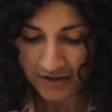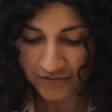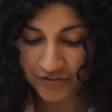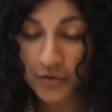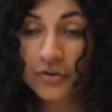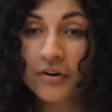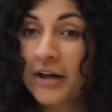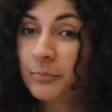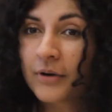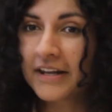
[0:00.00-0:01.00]
So
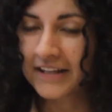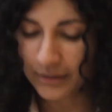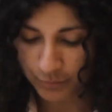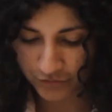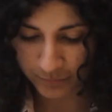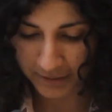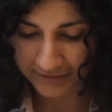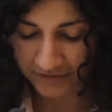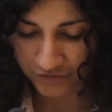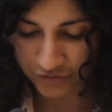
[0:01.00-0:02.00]
groundbreaking was
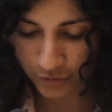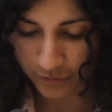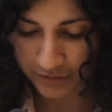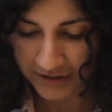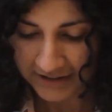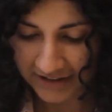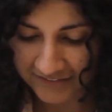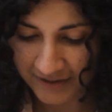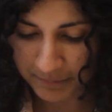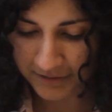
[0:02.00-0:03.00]
this talk
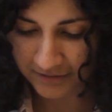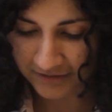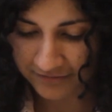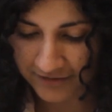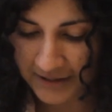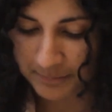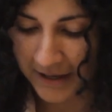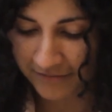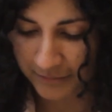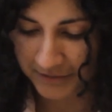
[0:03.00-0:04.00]
that typical
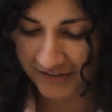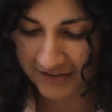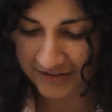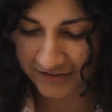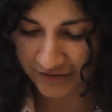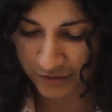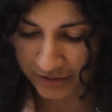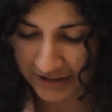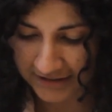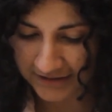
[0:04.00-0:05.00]
feedback from attendees
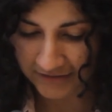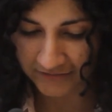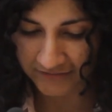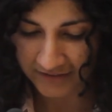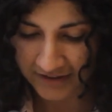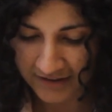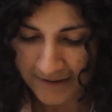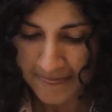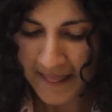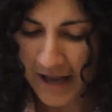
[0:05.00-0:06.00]
looked like this.
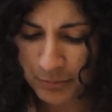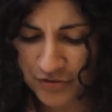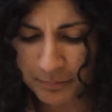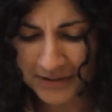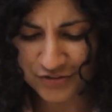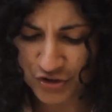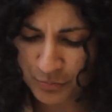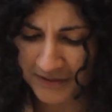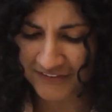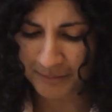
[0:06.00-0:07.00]
I was a bit
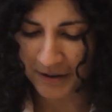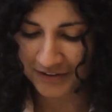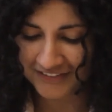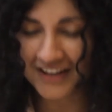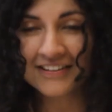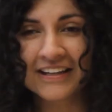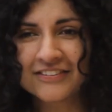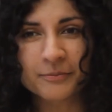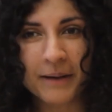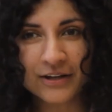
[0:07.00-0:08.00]
dubious about attending
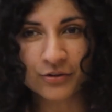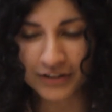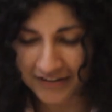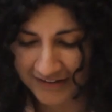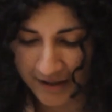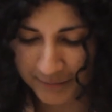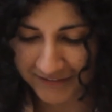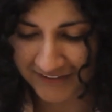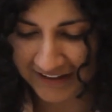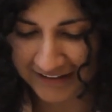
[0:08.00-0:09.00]
a debate on Islam
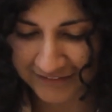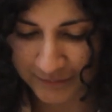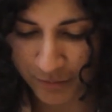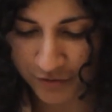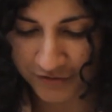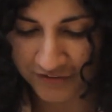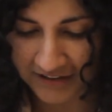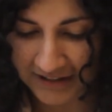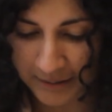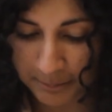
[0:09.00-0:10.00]
and secular democracy
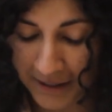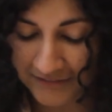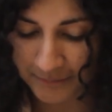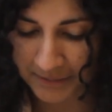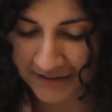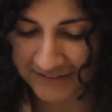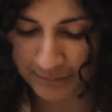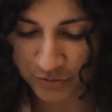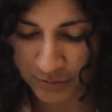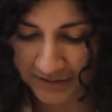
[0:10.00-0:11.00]
and the
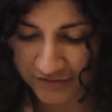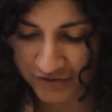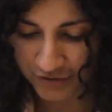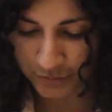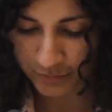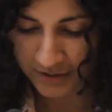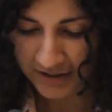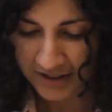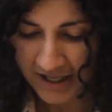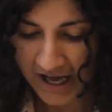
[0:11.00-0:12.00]
compatibility between the two.
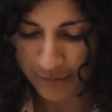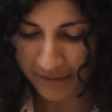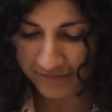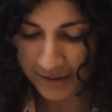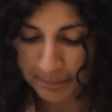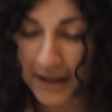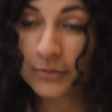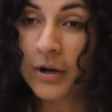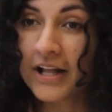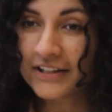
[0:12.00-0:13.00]
However,
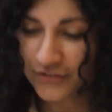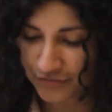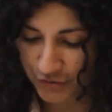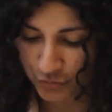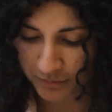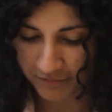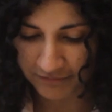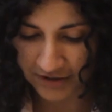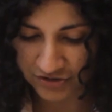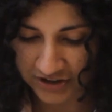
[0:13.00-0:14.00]
Manwar Ali's views were
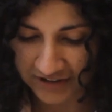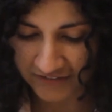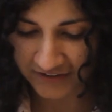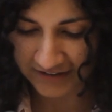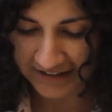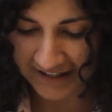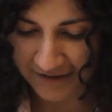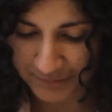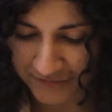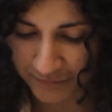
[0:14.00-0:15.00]
refreshing and so they
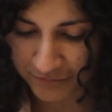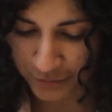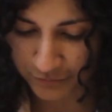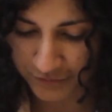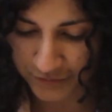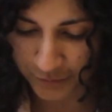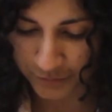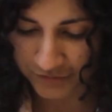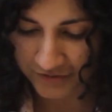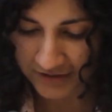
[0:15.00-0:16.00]
gave me some food for
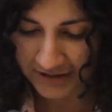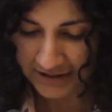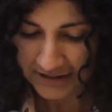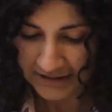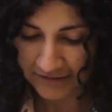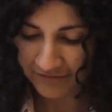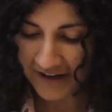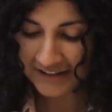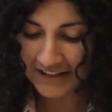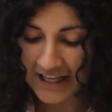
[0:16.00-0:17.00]
thought. The
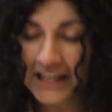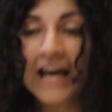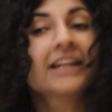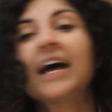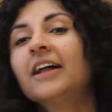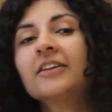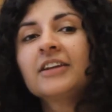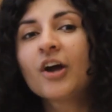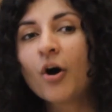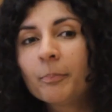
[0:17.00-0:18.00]
fact that he had
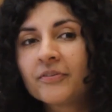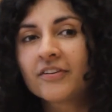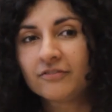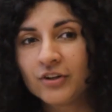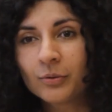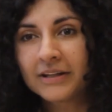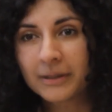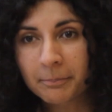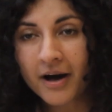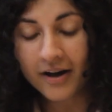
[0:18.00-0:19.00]
held the opposite view in
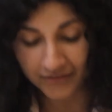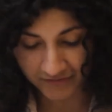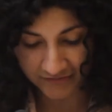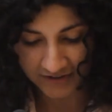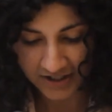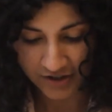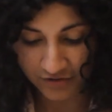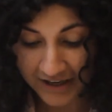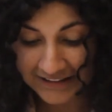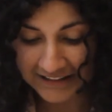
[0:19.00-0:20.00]
the past
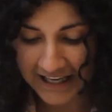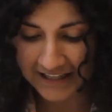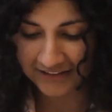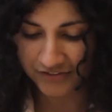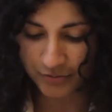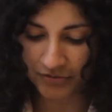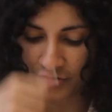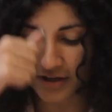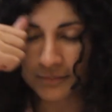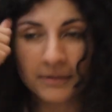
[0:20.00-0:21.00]
greatly added to his
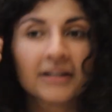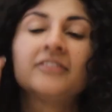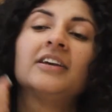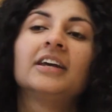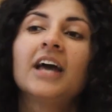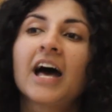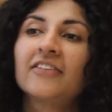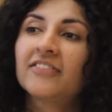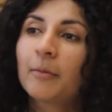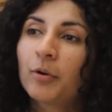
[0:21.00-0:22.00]
credibility
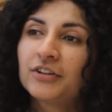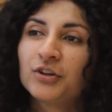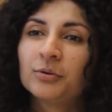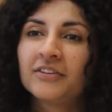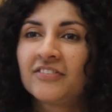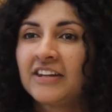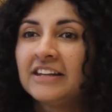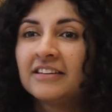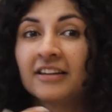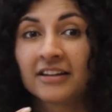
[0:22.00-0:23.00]
as someone who had
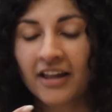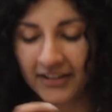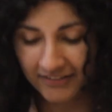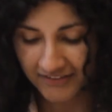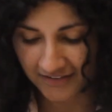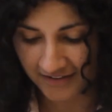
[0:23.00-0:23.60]
seen the light.